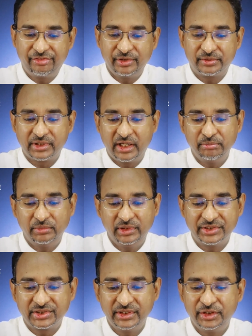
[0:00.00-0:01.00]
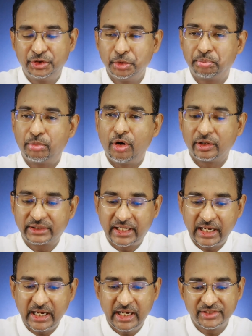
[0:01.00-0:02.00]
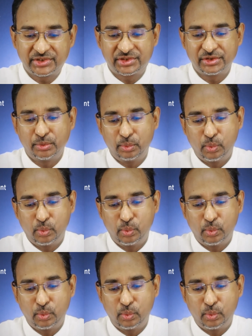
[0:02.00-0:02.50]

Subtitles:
your time listening to podcasts,